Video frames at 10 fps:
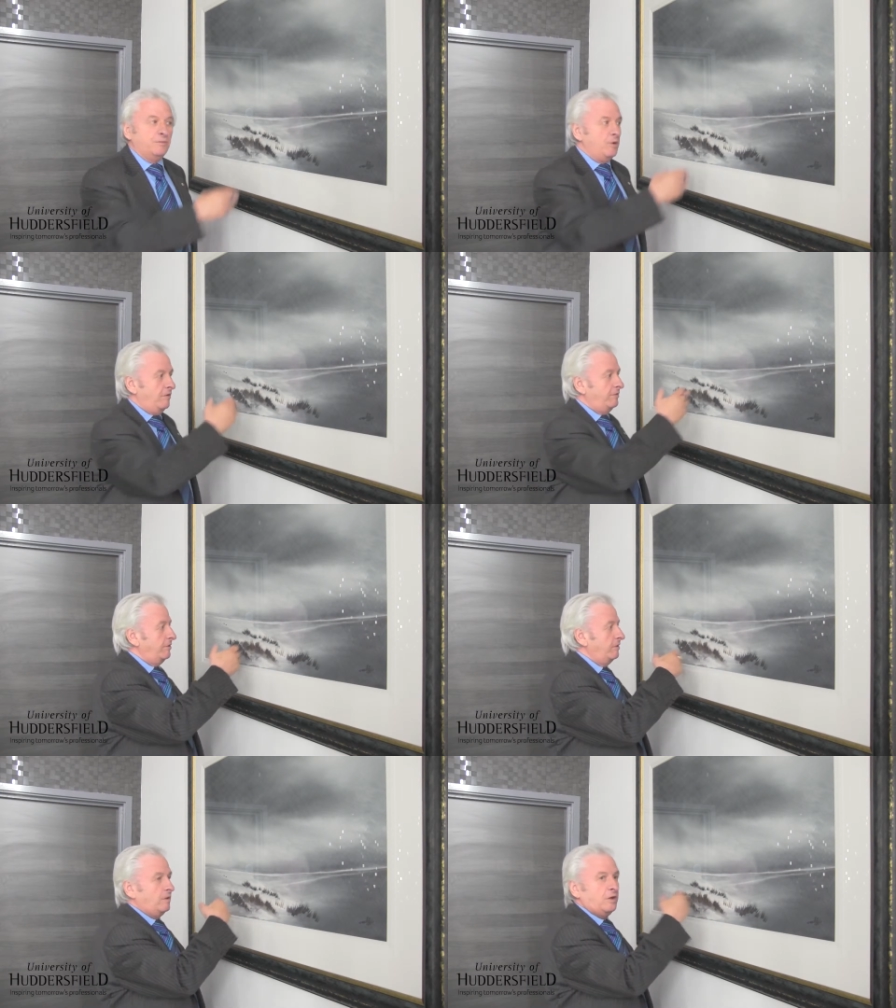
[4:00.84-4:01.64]
them off
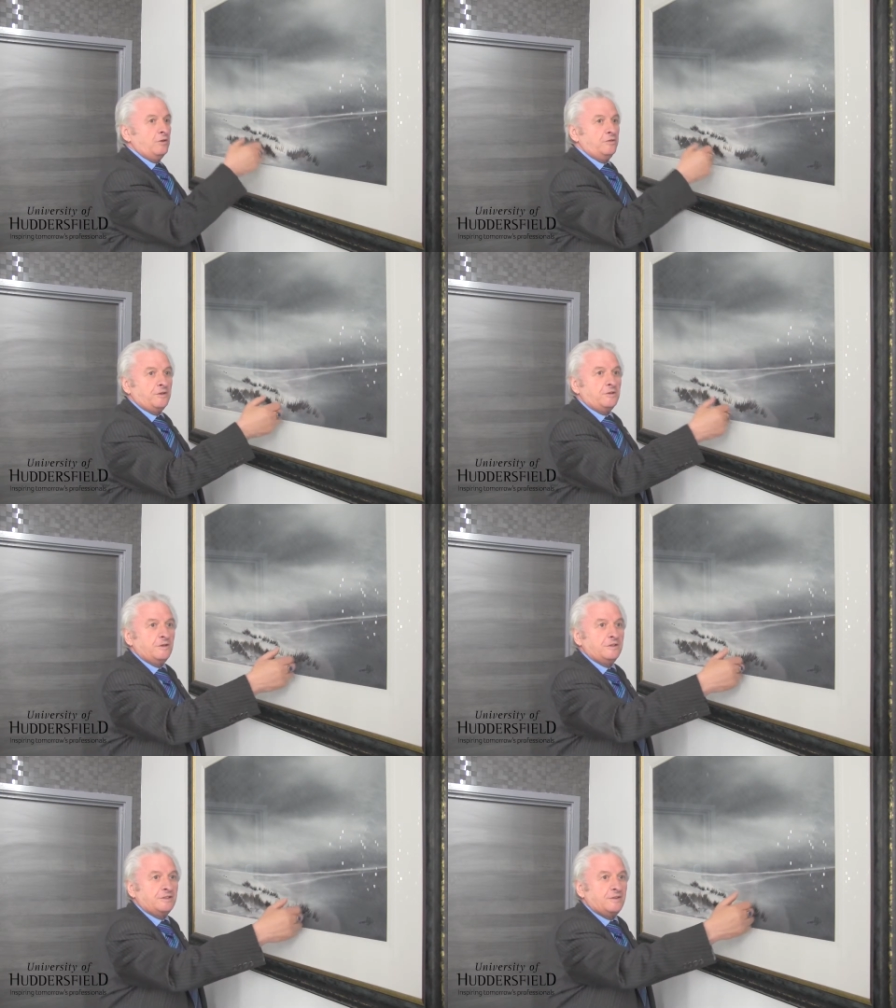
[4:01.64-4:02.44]
for what other
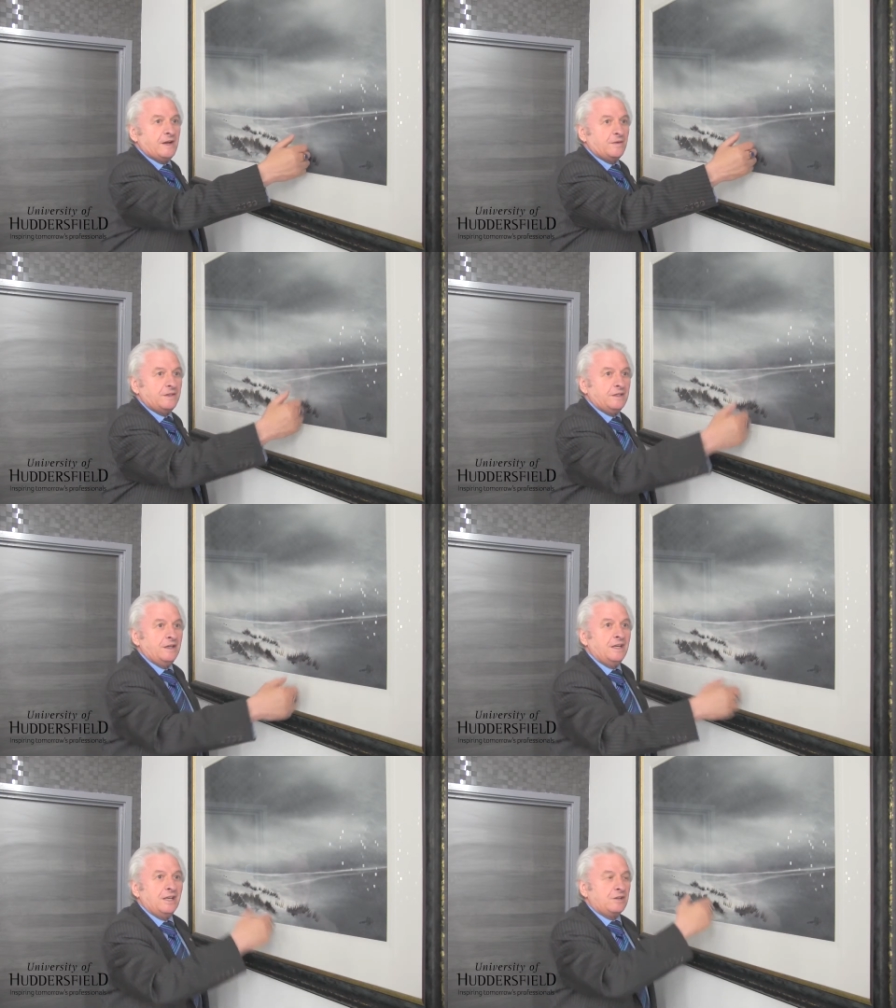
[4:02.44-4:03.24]
colours around here,
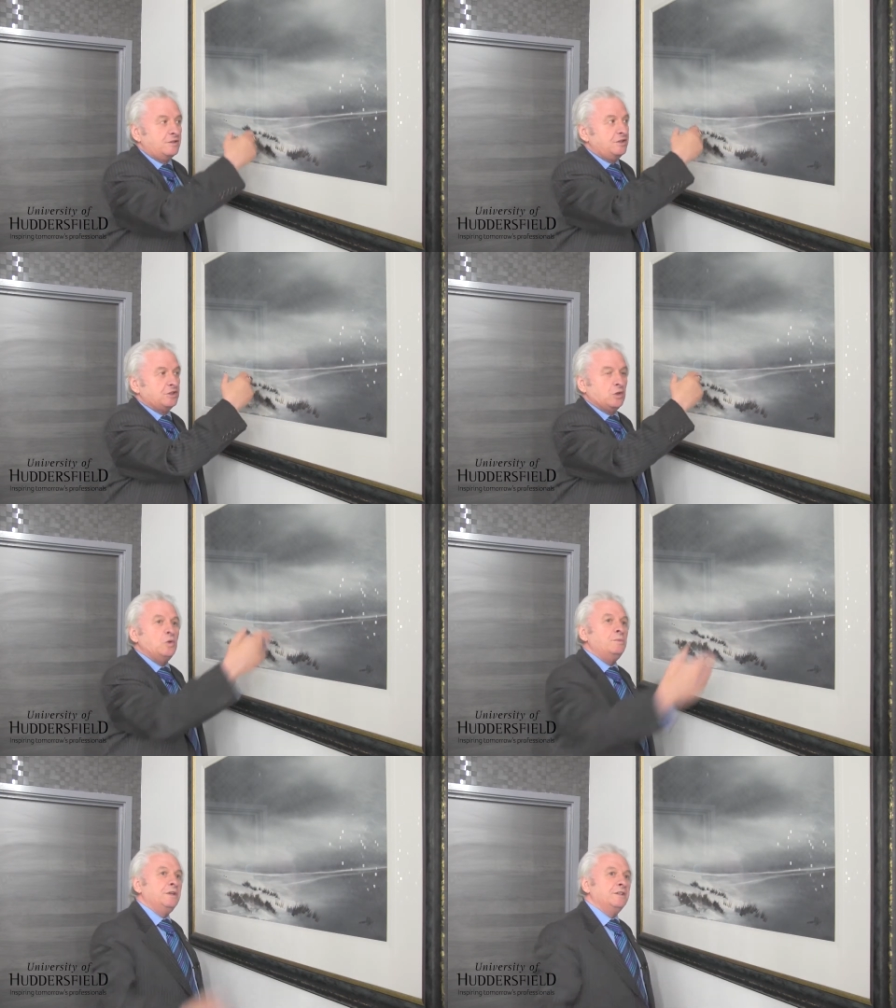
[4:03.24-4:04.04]
because it's
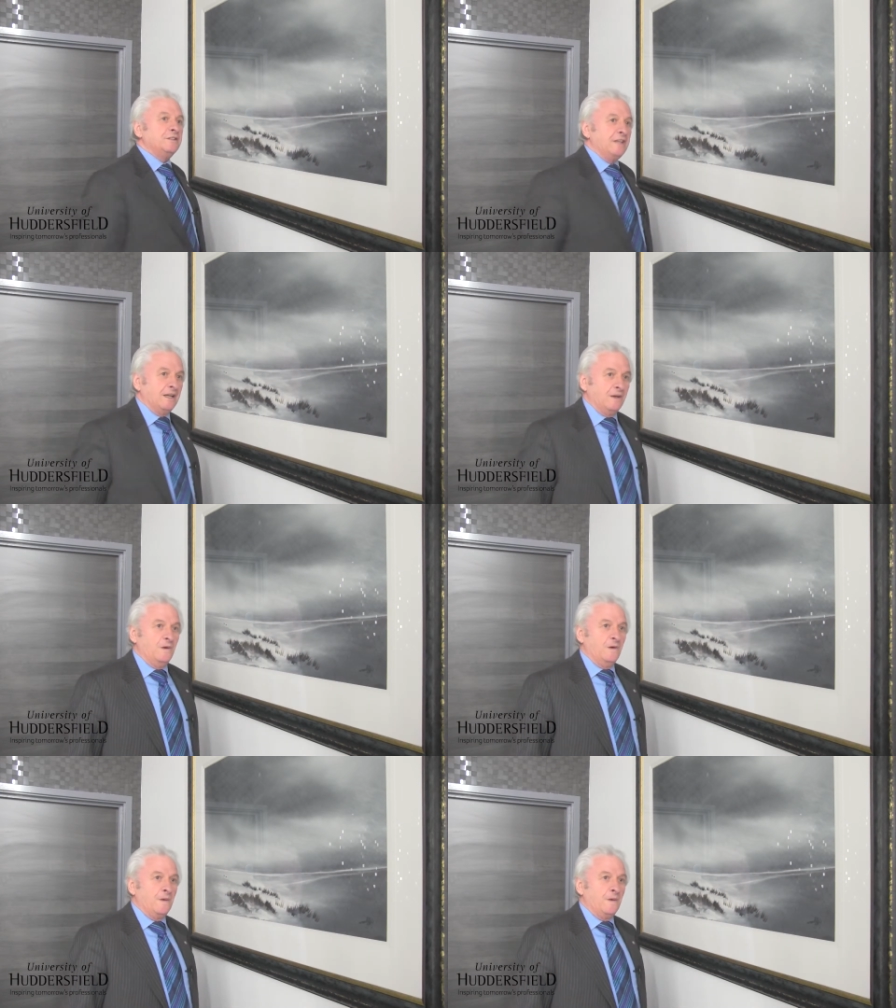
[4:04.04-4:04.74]
luminous yellow.